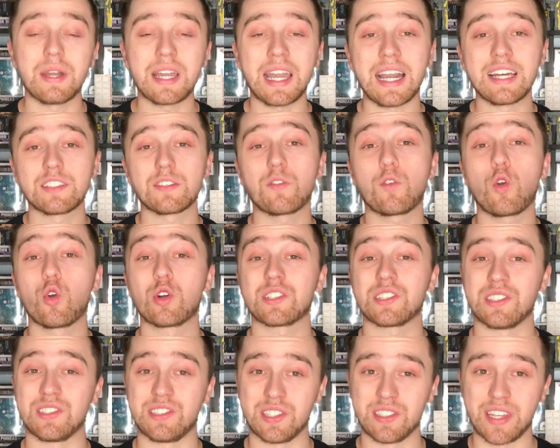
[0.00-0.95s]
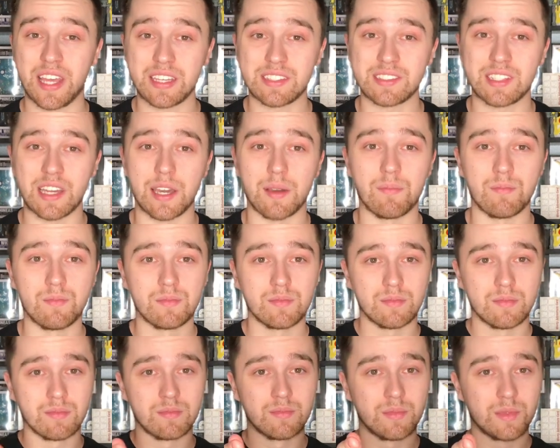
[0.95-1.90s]
Guys, of course, until next time,
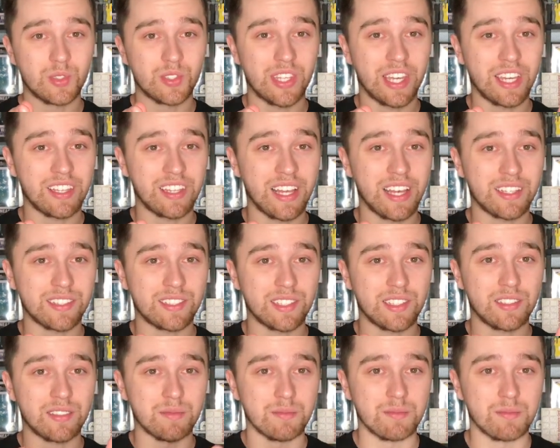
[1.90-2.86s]
stay classy.